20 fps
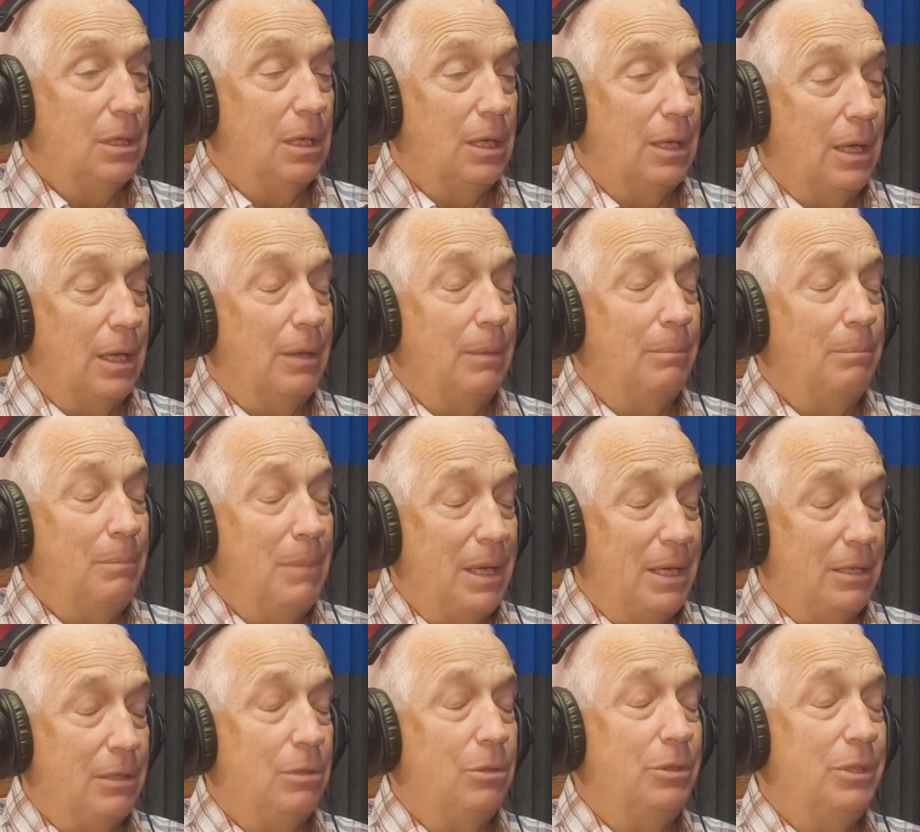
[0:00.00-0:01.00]
a
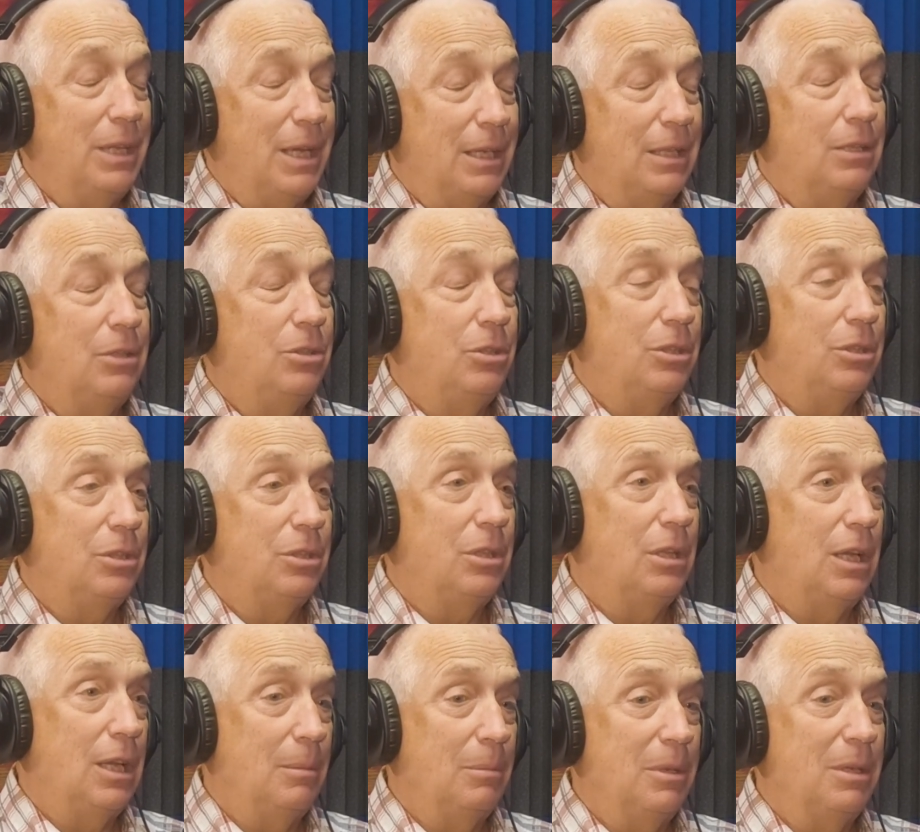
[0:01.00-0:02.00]
medical negligence
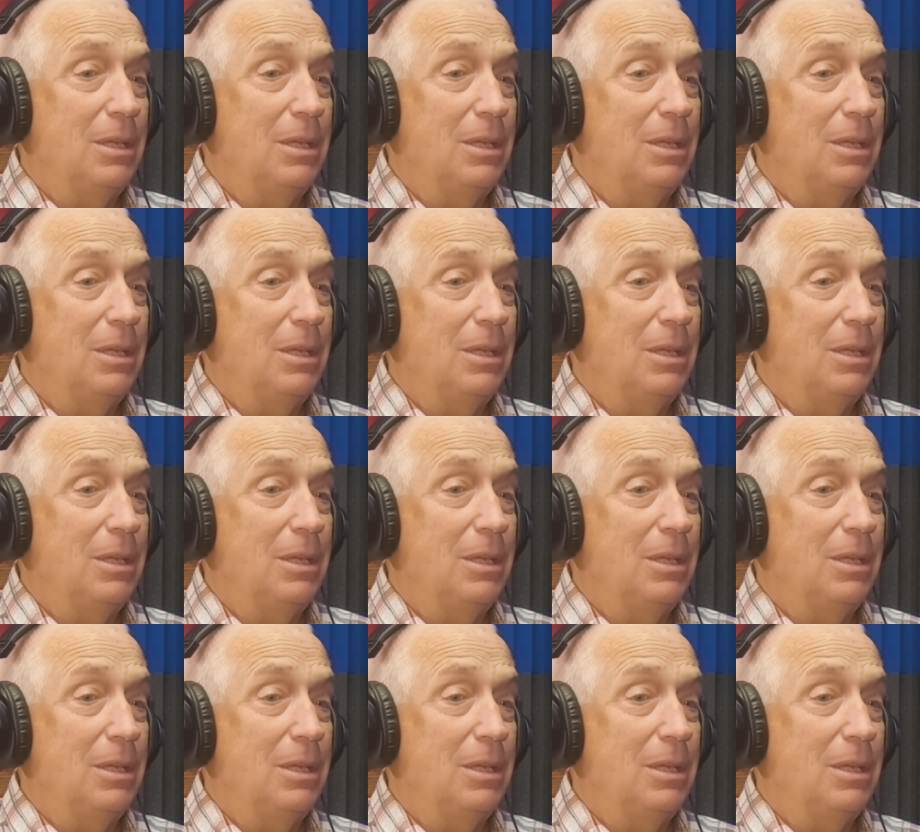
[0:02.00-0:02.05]
claim.